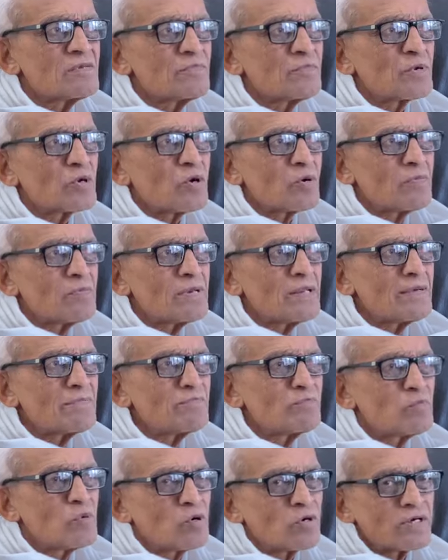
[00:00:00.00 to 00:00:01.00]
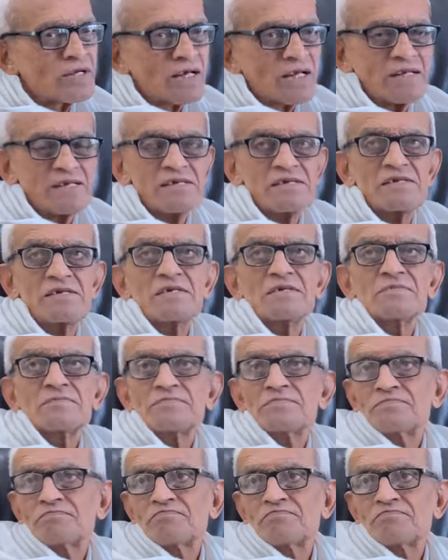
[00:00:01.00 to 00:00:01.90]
the problem mortality.